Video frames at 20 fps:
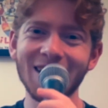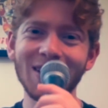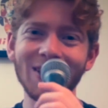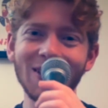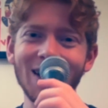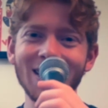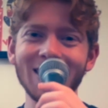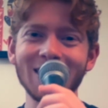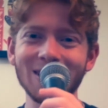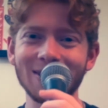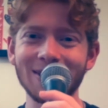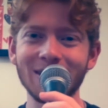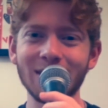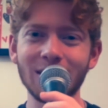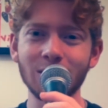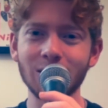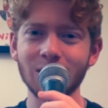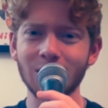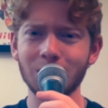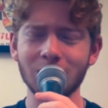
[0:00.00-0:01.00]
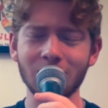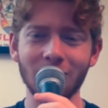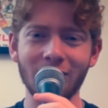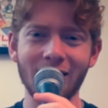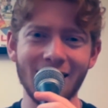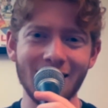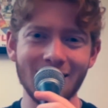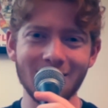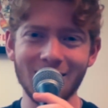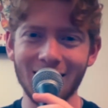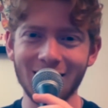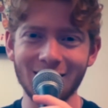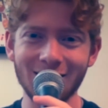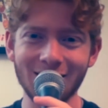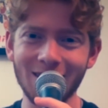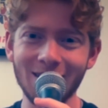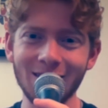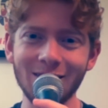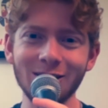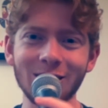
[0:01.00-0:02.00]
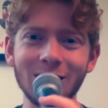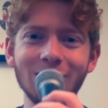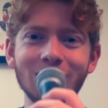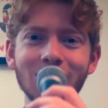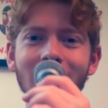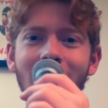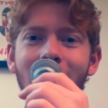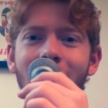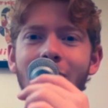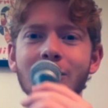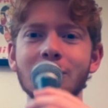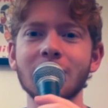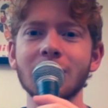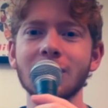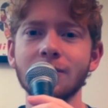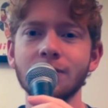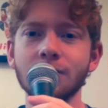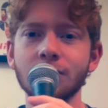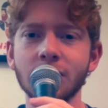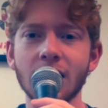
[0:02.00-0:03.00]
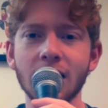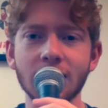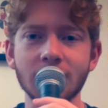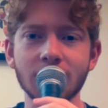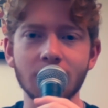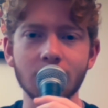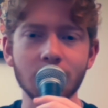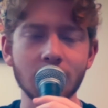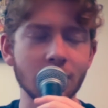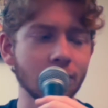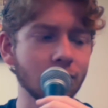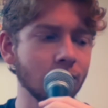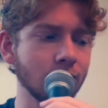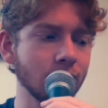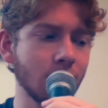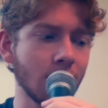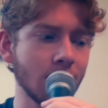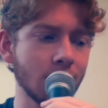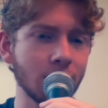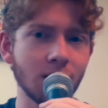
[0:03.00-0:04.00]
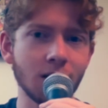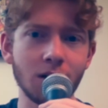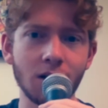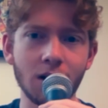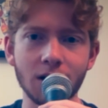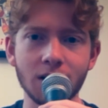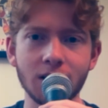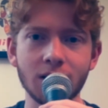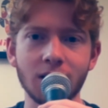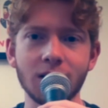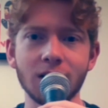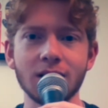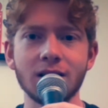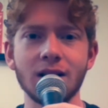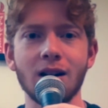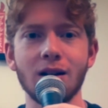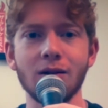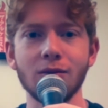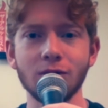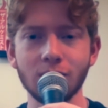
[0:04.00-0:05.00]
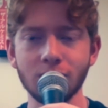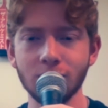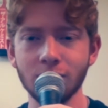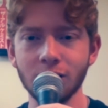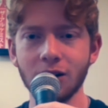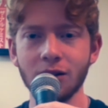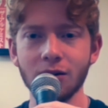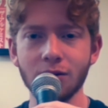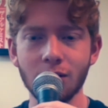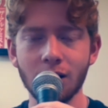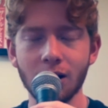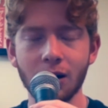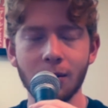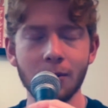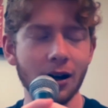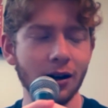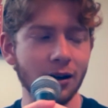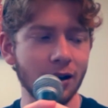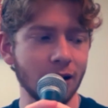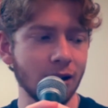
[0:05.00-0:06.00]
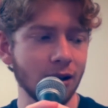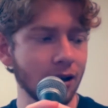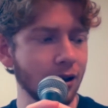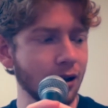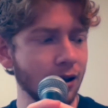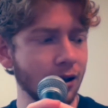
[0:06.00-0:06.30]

Like this video, subscribe, I don't know, leave a comment asking me my thoughts on this album. What do you think about it?